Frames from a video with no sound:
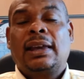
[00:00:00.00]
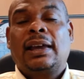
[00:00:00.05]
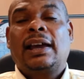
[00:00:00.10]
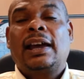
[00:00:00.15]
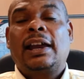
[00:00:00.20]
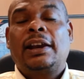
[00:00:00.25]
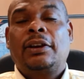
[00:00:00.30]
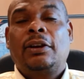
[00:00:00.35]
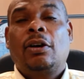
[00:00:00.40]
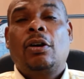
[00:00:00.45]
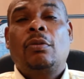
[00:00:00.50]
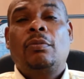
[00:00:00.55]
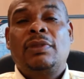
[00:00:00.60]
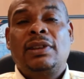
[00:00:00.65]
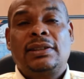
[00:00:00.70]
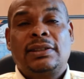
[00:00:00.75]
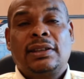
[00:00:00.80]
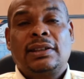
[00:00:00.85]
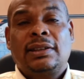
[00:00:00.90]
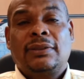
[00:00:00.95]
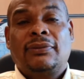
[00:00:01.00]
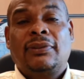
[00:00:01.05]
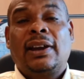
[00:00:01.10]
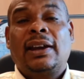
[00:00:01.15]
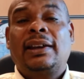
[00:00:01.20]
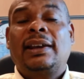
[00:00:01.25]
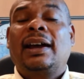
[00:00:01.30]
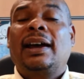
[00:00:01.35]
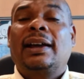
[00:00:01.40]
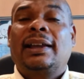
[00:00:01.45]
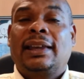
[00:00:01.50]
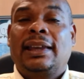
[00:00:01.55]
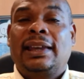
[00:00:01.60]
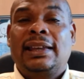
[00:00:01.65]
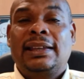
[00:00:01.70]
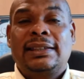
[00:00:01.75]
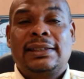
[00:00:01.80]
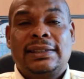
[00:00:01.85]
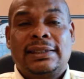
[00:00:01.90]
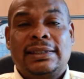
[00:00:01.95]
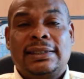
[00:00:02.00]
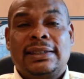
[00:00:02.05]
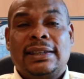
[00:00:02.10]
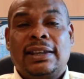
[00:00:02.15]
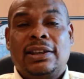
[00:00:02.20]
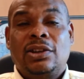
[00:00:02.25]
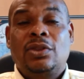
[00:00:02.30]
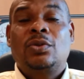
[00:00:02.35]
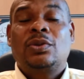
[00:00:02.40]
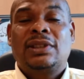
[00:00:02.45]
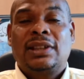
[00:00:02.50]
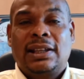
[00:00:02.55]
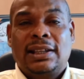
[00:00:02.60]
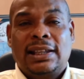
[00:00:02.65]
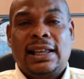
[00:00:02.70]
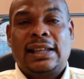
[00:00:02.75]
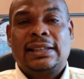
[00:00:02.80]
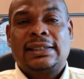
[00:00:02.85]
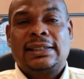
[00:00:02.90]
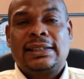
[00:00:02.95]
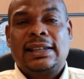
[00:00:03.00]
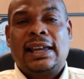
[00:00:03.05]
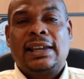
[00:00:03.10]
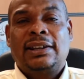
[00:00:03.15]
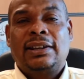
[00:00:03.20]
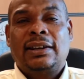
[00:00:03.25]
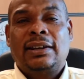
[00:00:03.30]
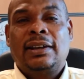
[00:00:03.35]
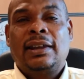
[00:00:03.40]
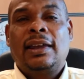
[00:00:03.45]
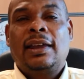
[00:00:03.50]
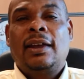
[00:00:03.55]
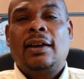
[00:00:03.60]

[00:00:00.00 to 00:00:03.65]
can now be certified against using that standard.